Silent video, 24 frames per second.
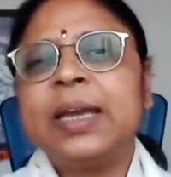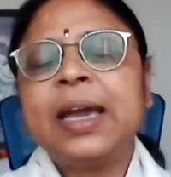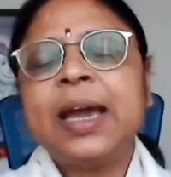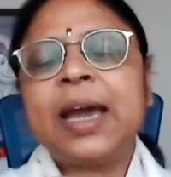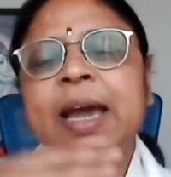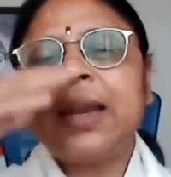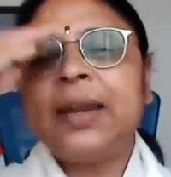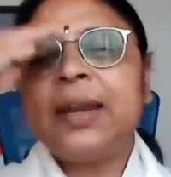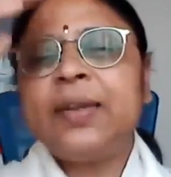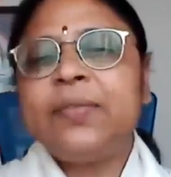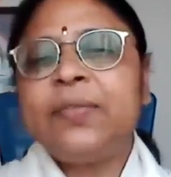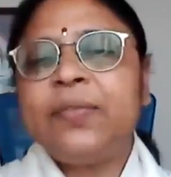
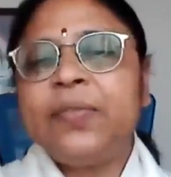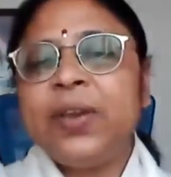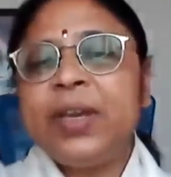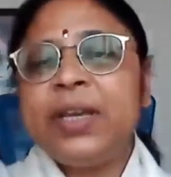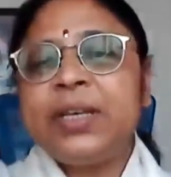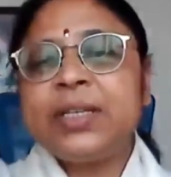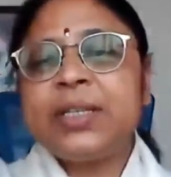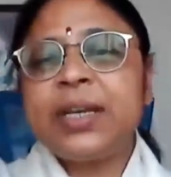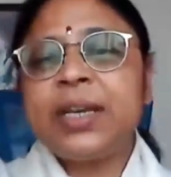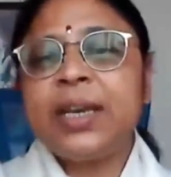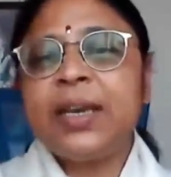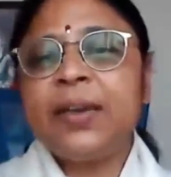And if he is
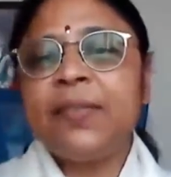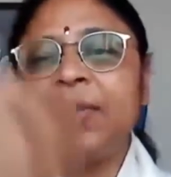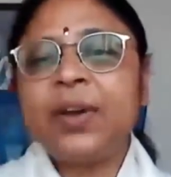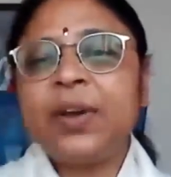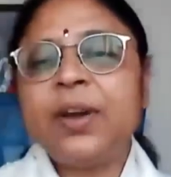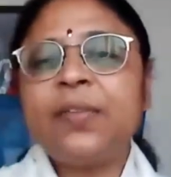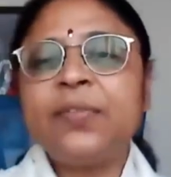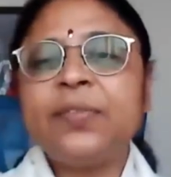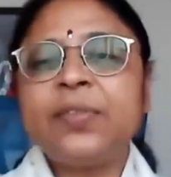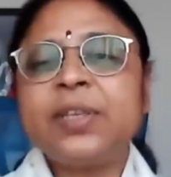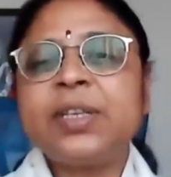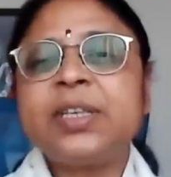the giver
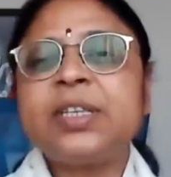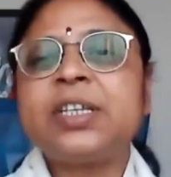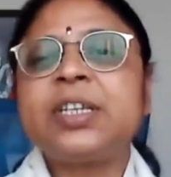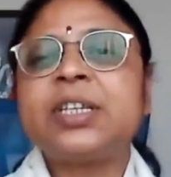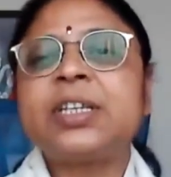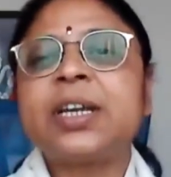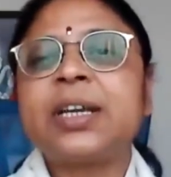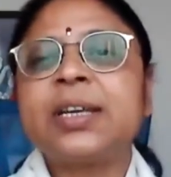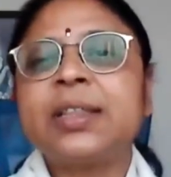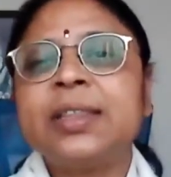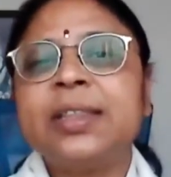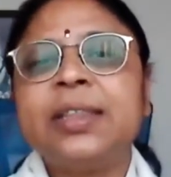of this
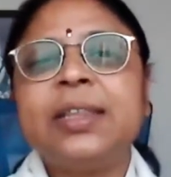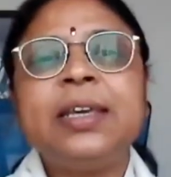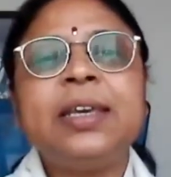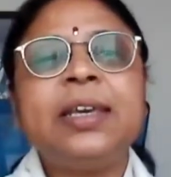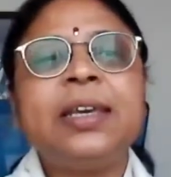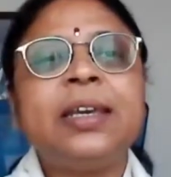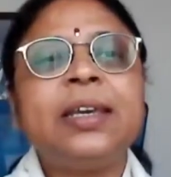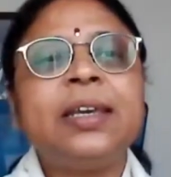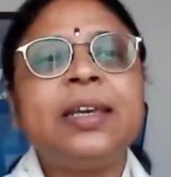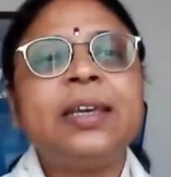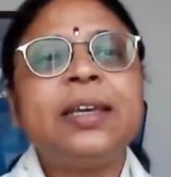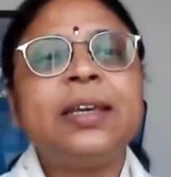
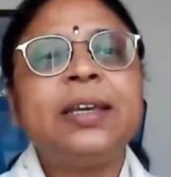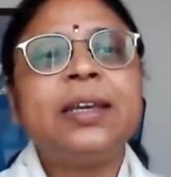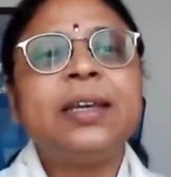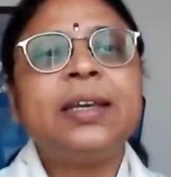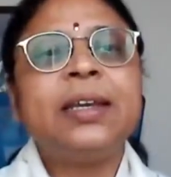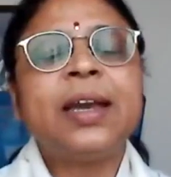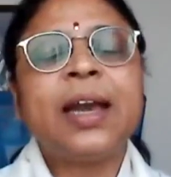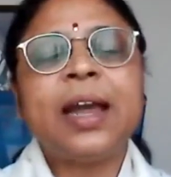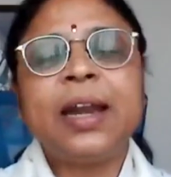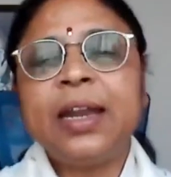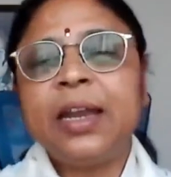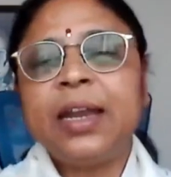shakti
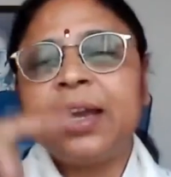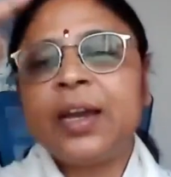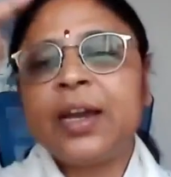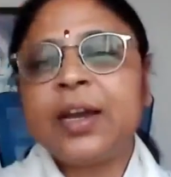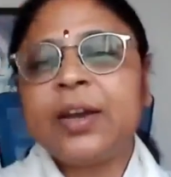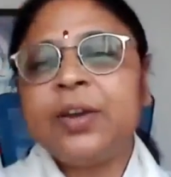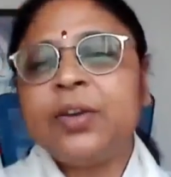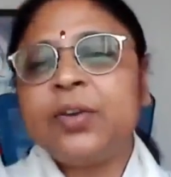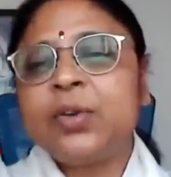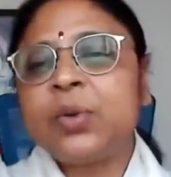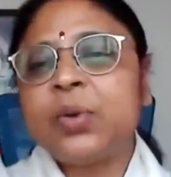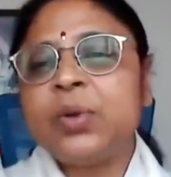and he
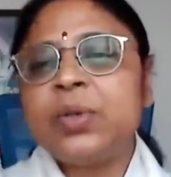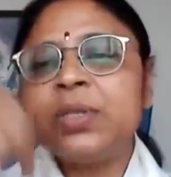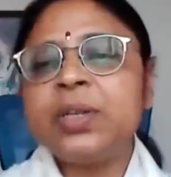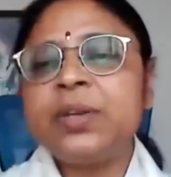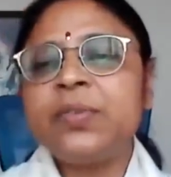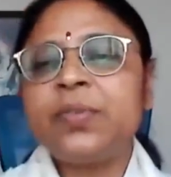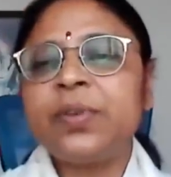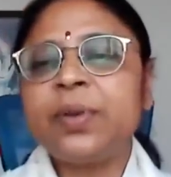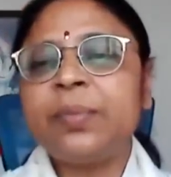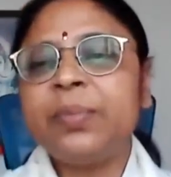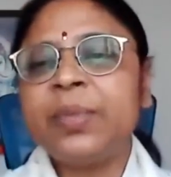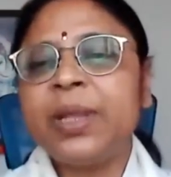controls it
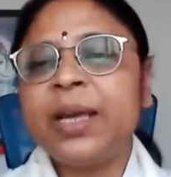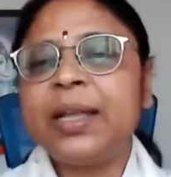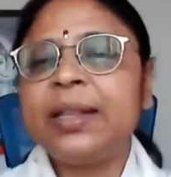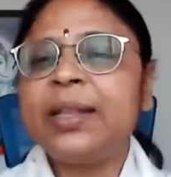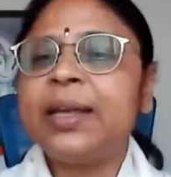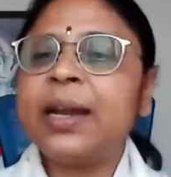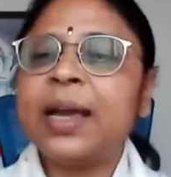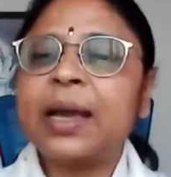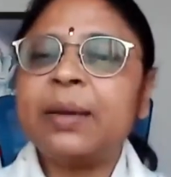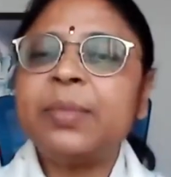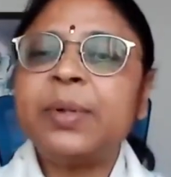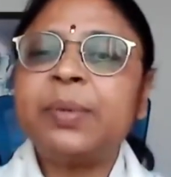from there,
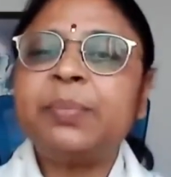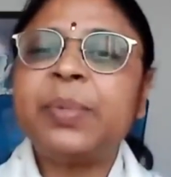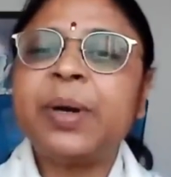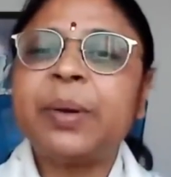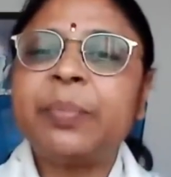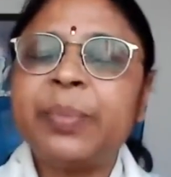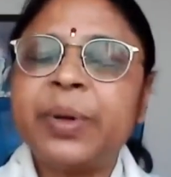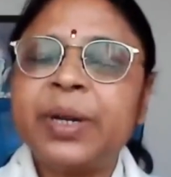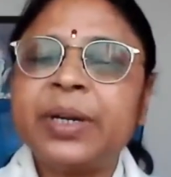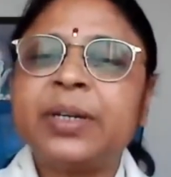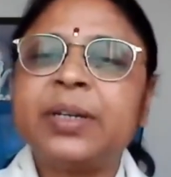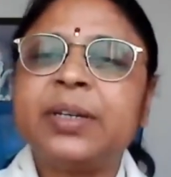then I am a
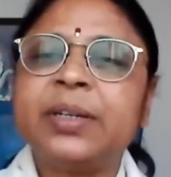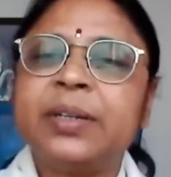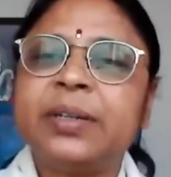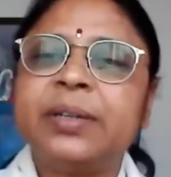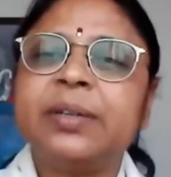puppet.